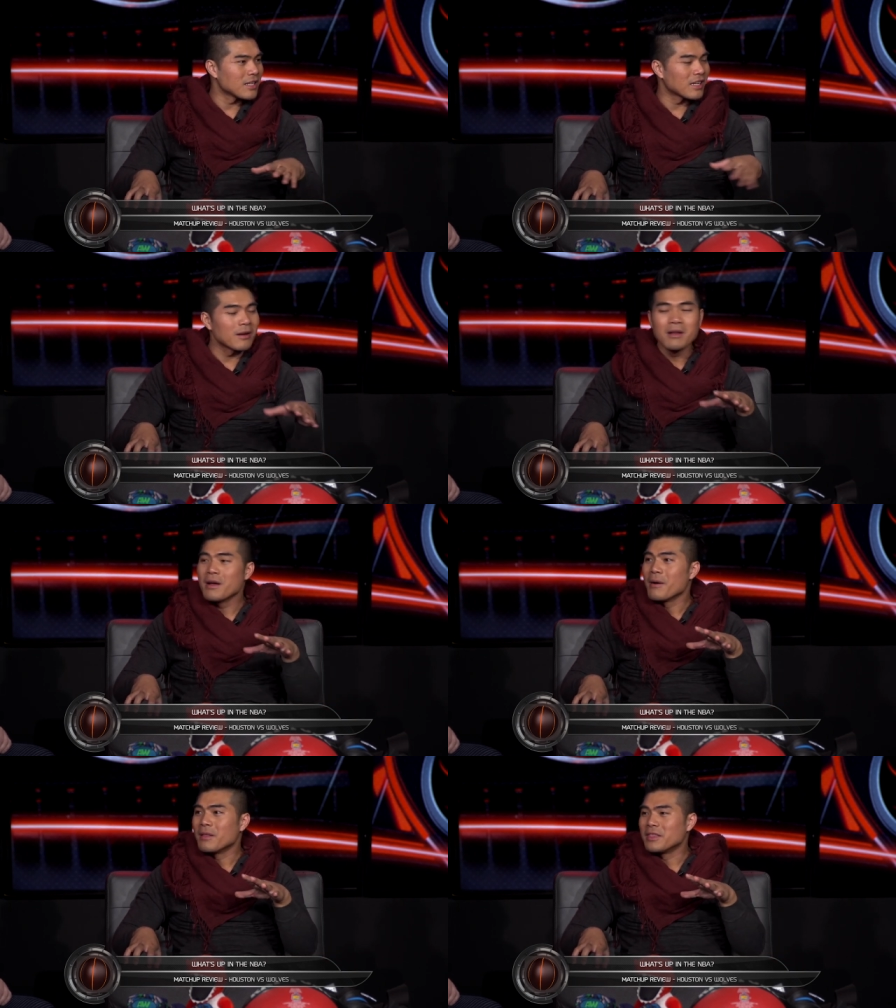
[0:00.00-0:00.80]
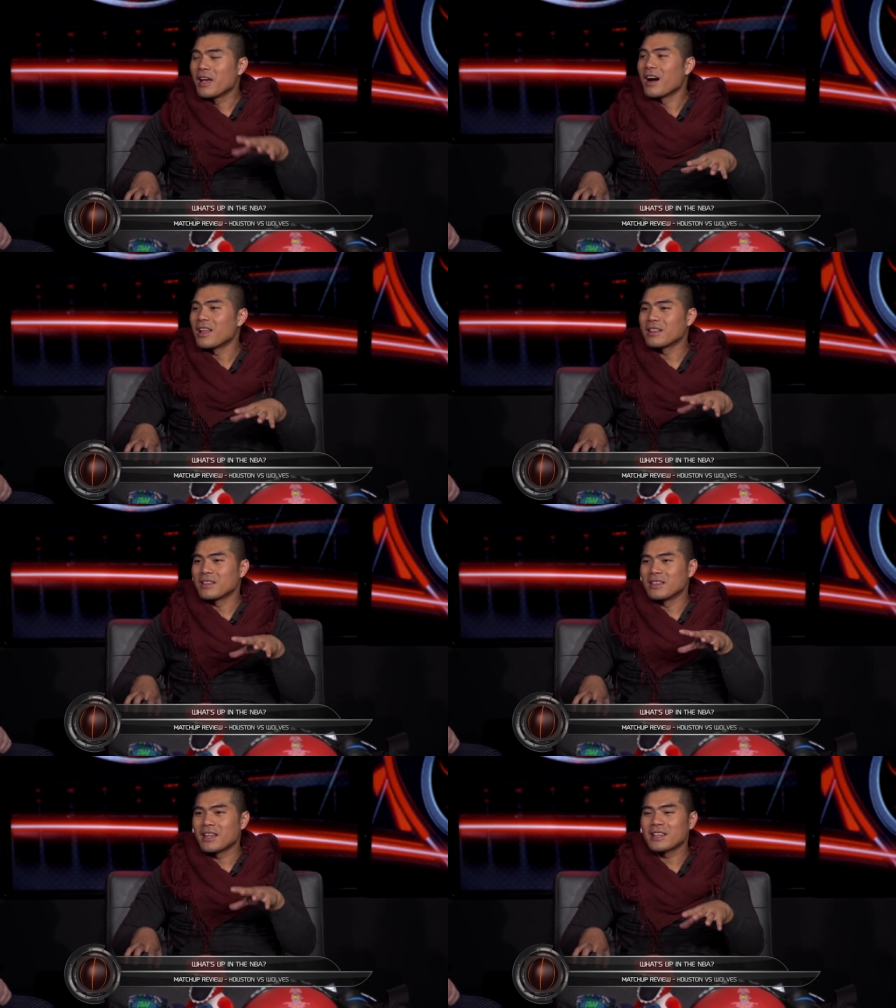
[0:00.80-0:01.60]
They're gonna mm-hmm
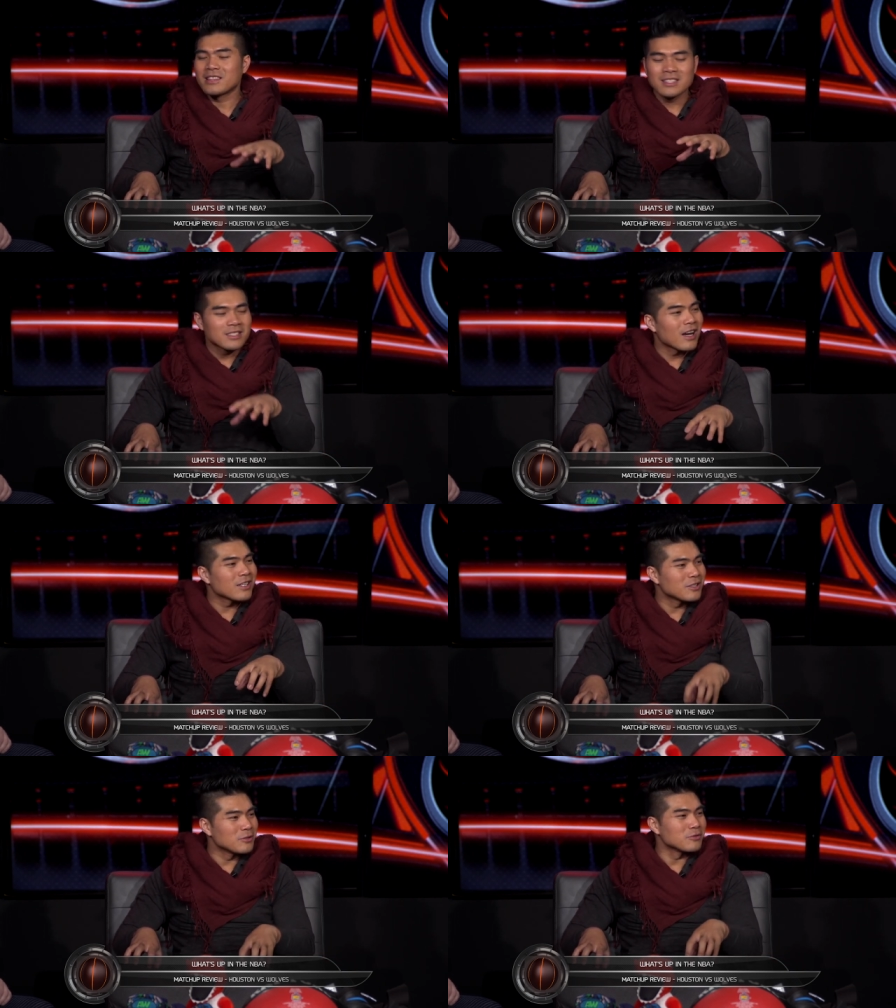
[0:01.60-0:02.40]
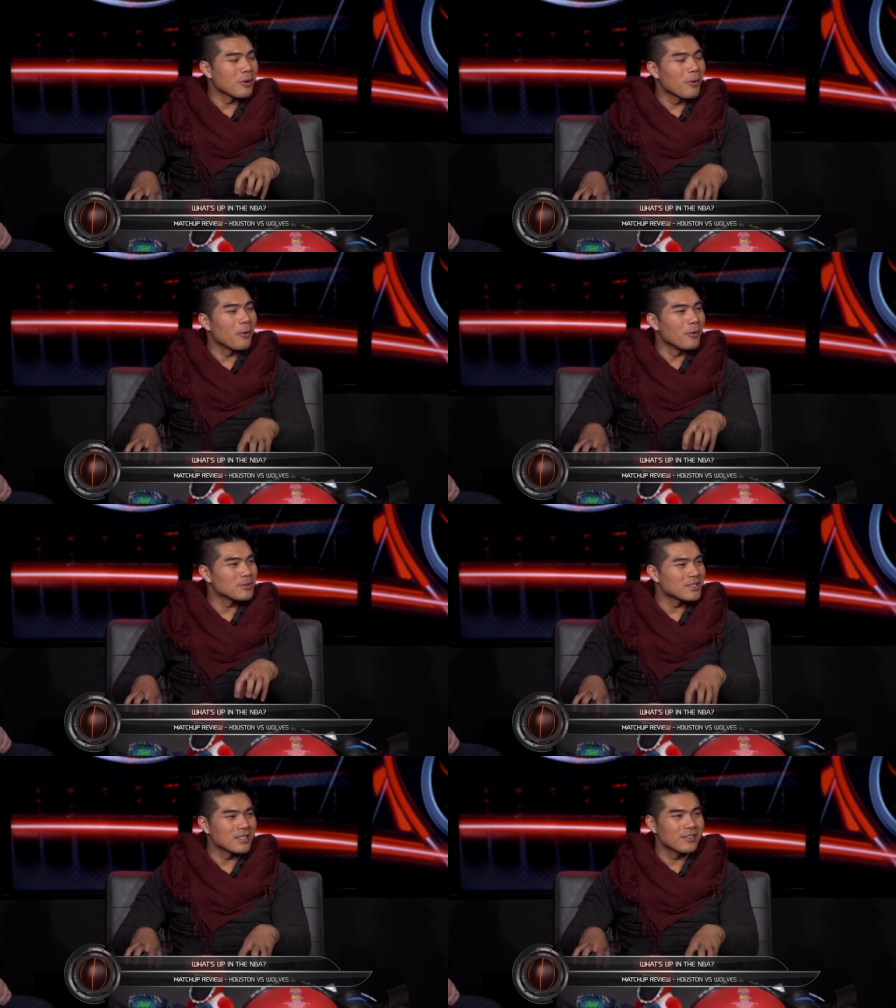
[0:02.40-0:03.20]
not let this guy shoot the
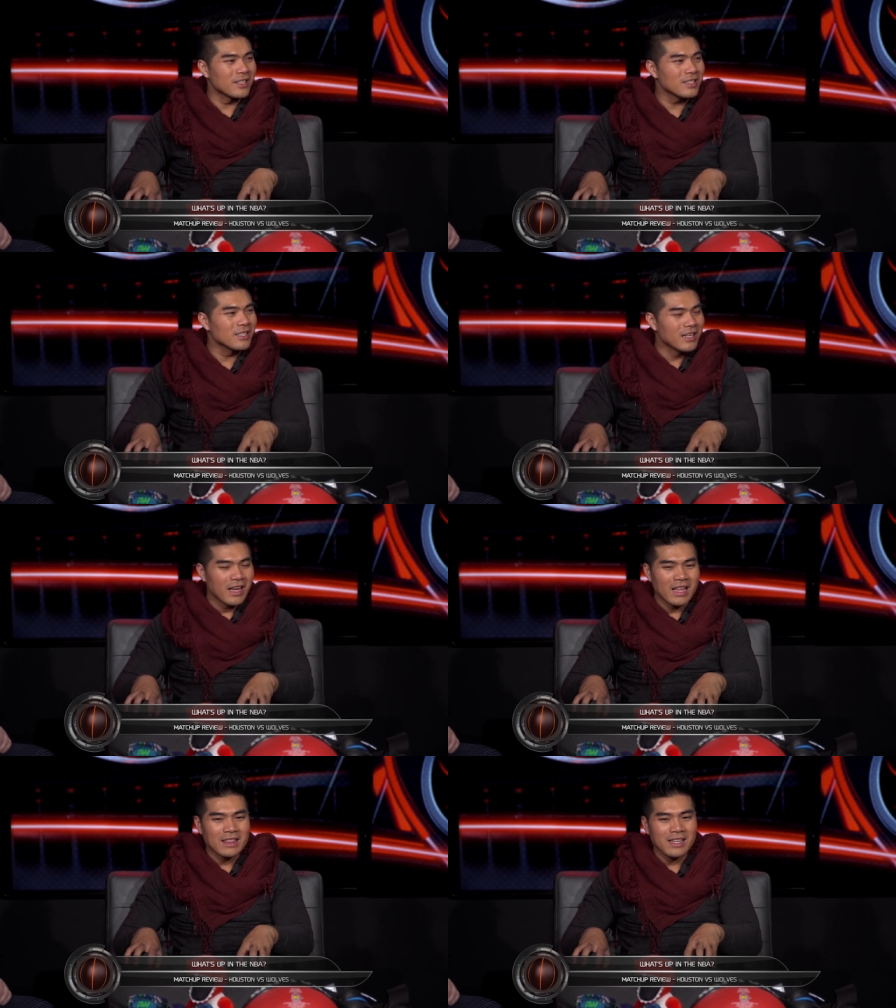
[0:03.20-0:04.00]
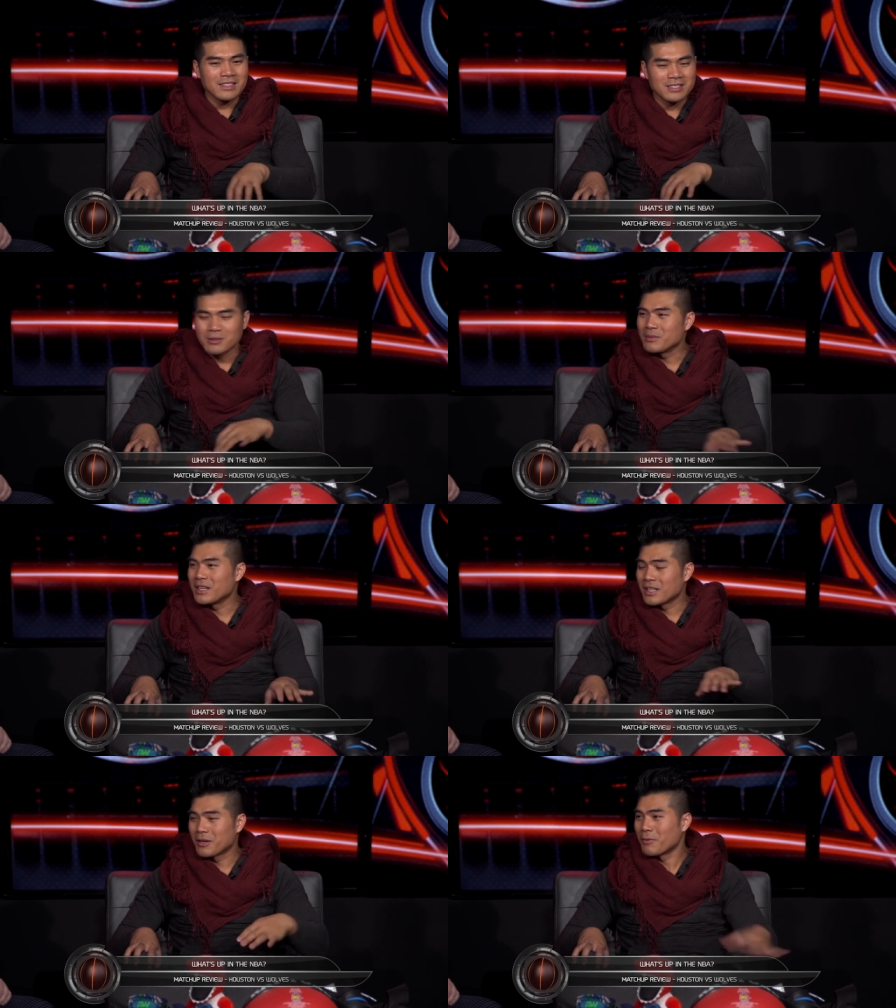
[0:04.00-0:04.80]
whole series and let
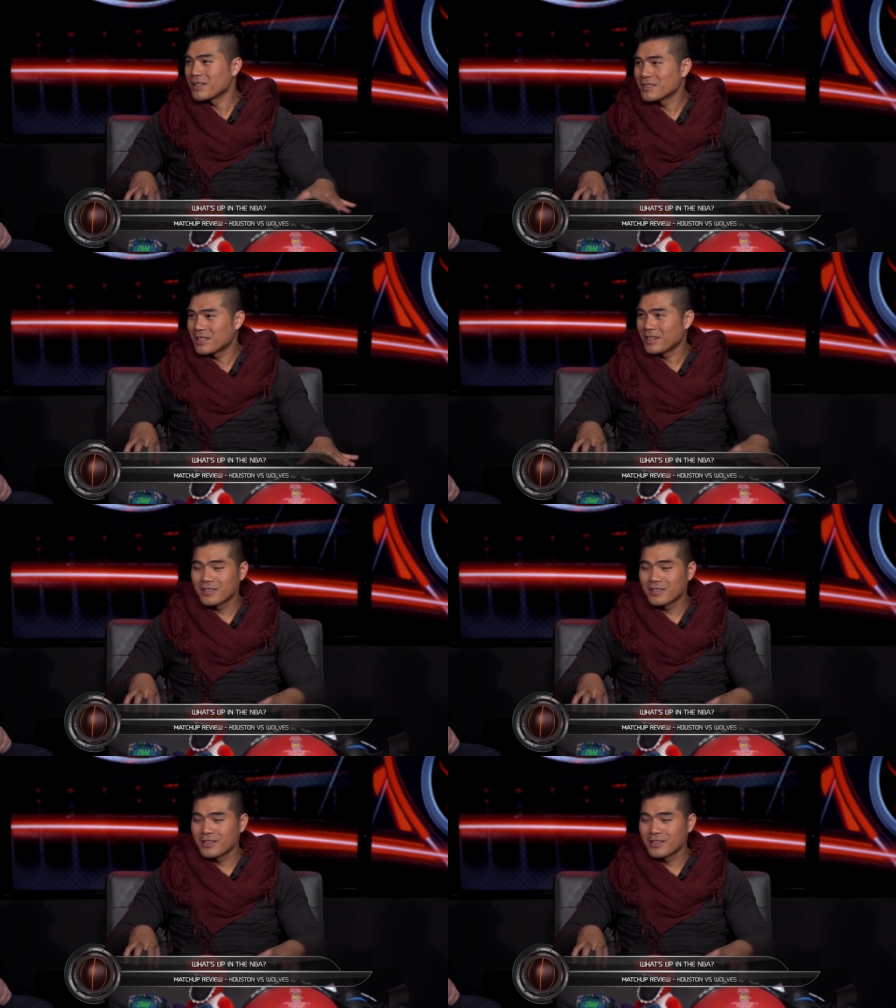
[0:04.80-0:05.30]
Jimmy and the rest of the